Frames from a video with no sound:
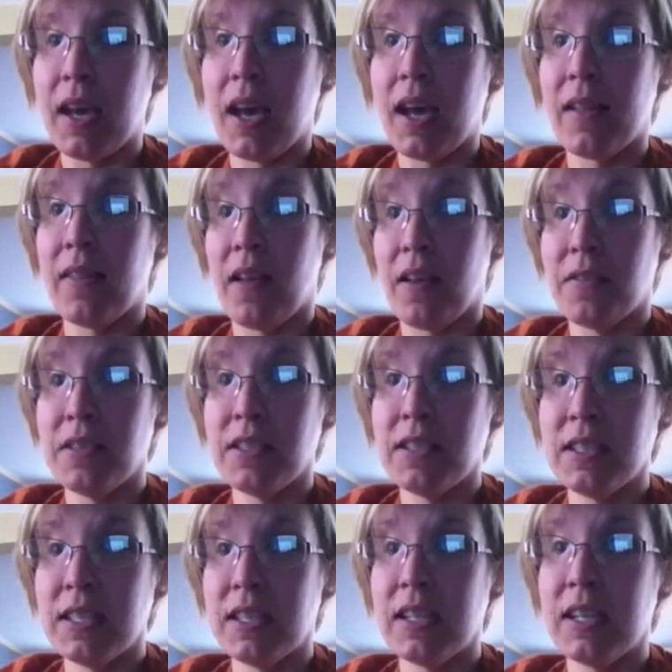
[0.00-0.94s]
I loved
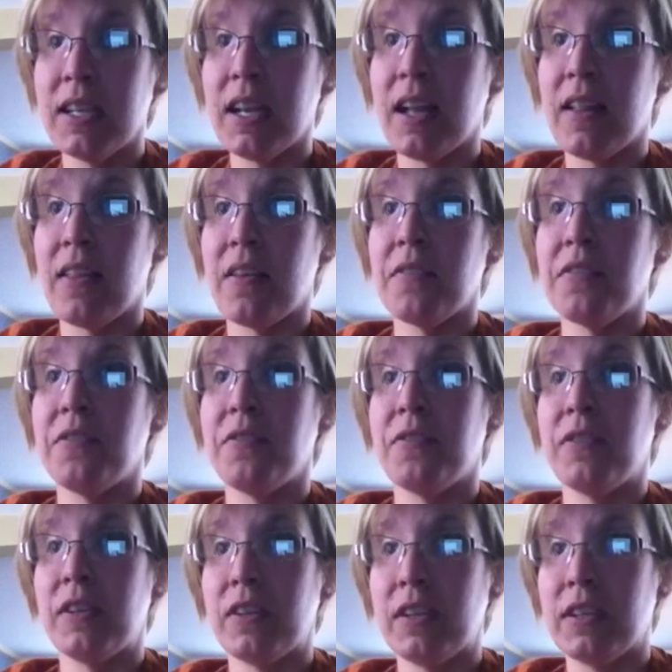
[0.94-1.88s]
insanity. I loved
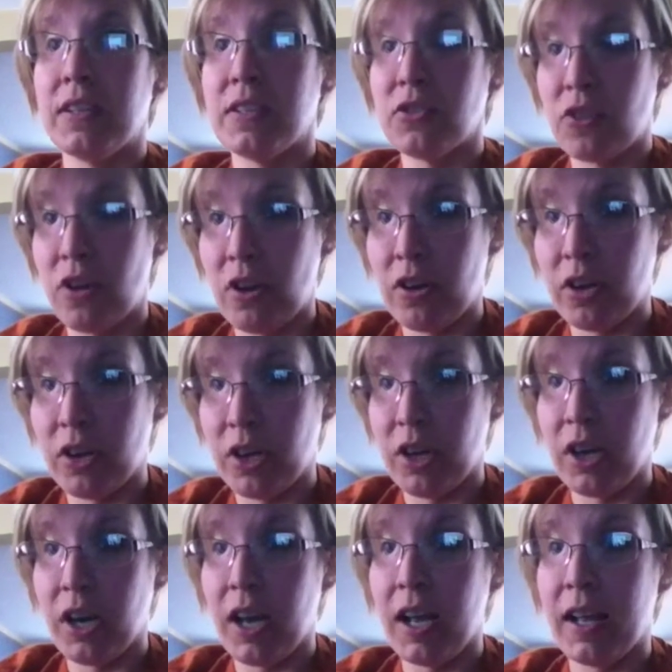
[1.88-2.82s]
feeling
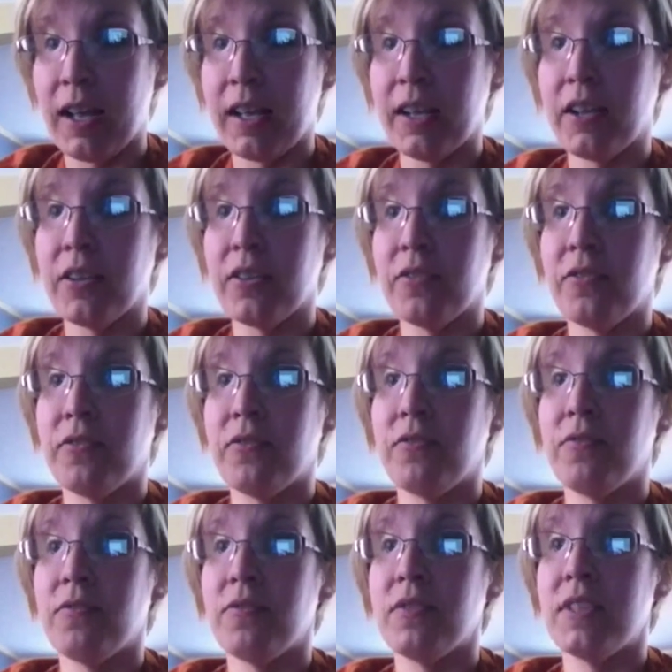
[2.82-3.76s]
stronger. I could
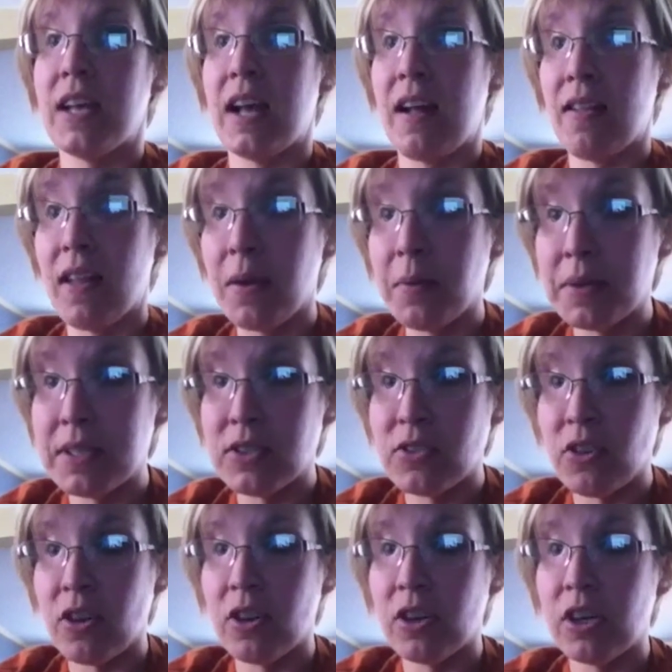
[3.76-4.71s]
tell I was
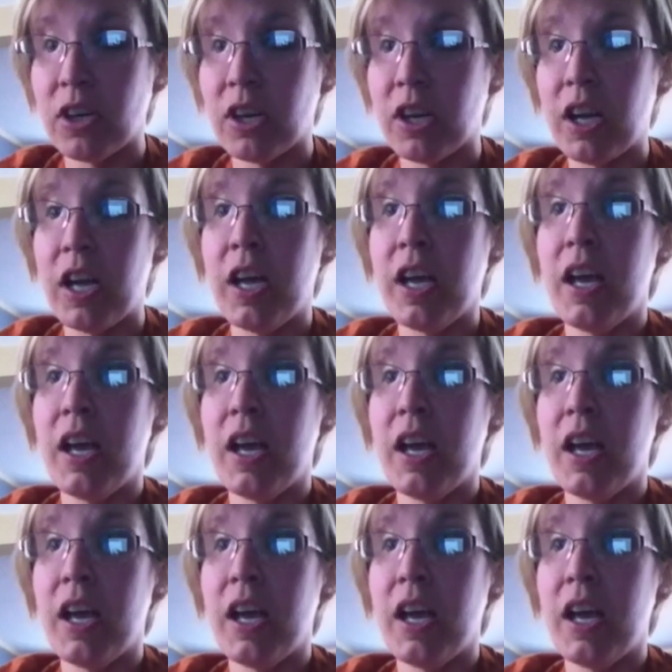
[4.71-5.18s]
stronger.